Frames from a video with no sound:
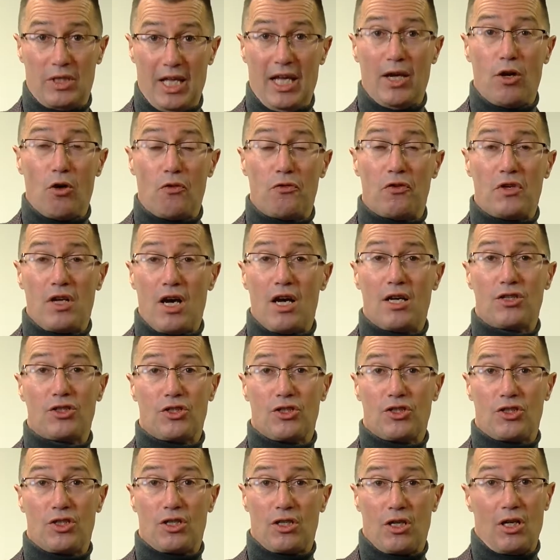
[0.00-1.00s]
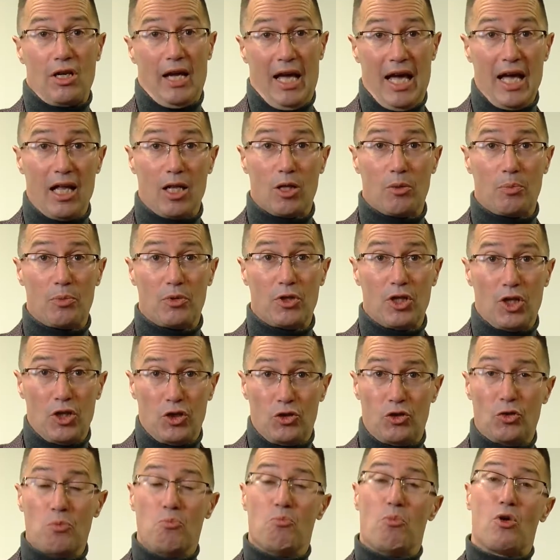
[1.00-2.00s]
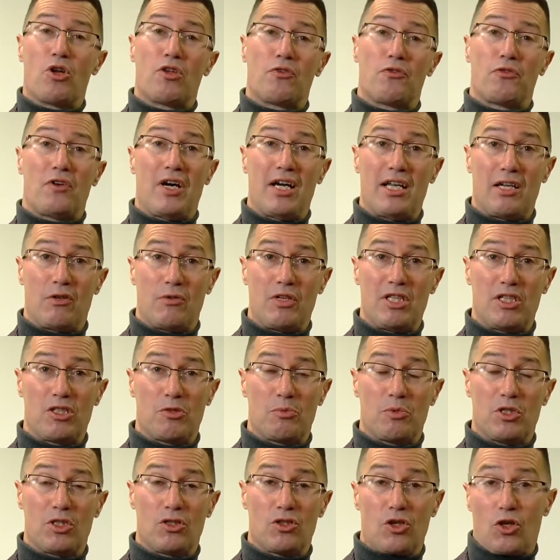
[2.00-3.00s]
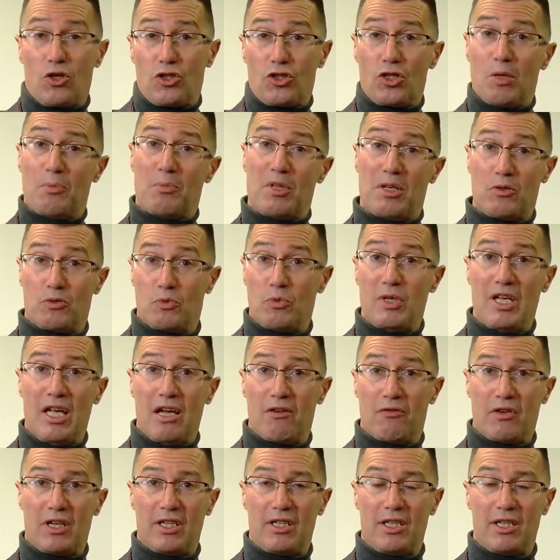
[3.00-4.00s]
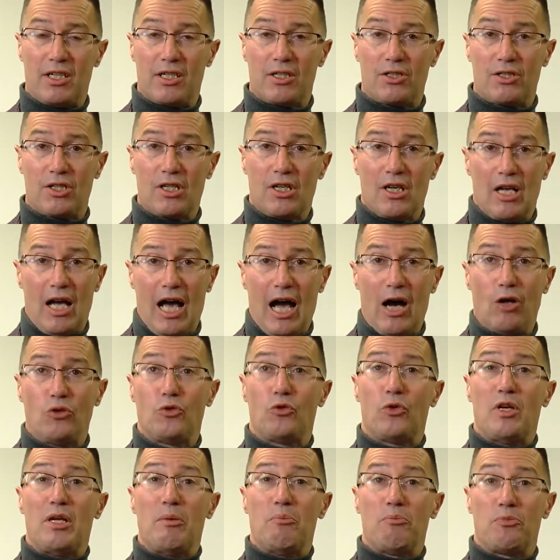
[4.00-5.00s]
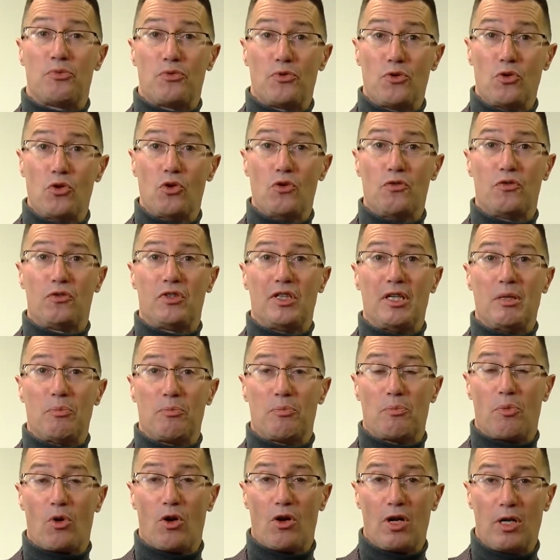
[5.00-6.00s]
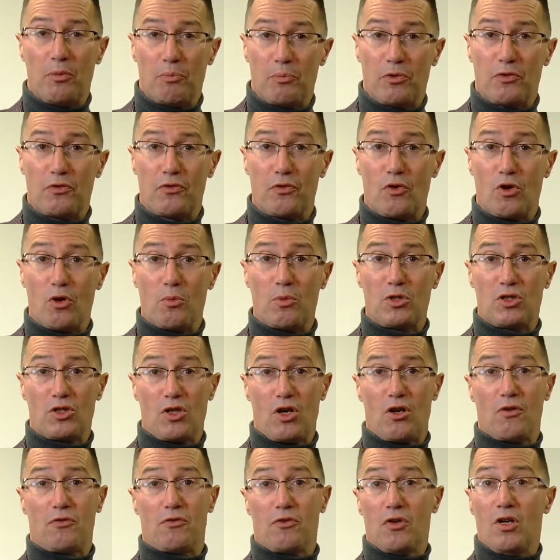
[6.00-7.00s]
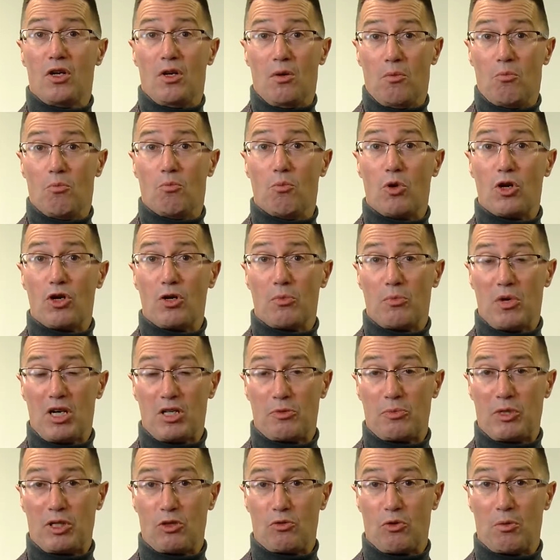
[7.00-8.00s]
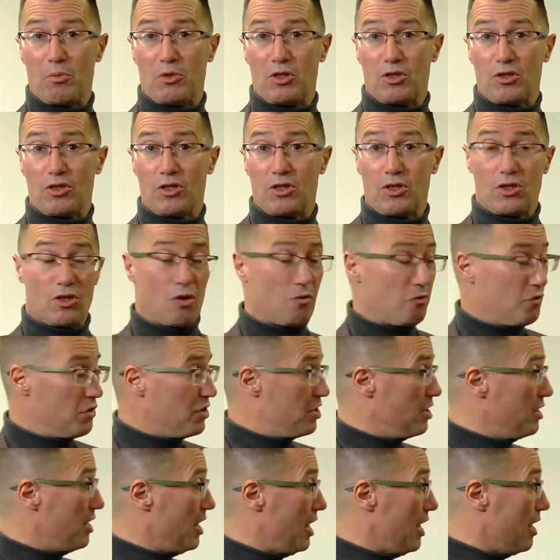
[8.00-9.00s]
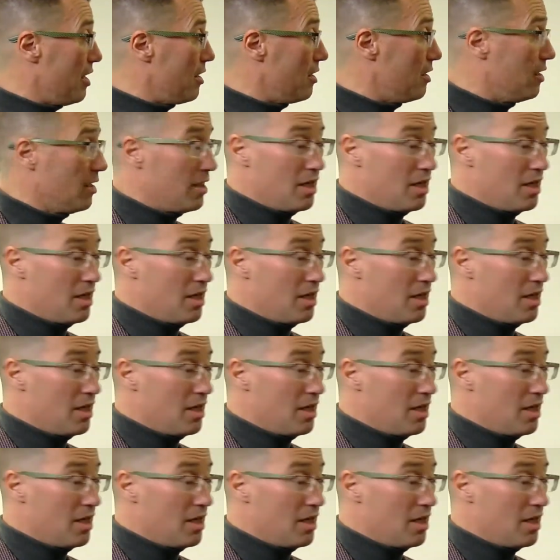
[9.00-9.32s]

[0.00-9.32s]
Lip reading: they often ask us help to modify their instruments, or sometimes we have ideas how to improve the performance of modern mass spectrometers. So for instance here,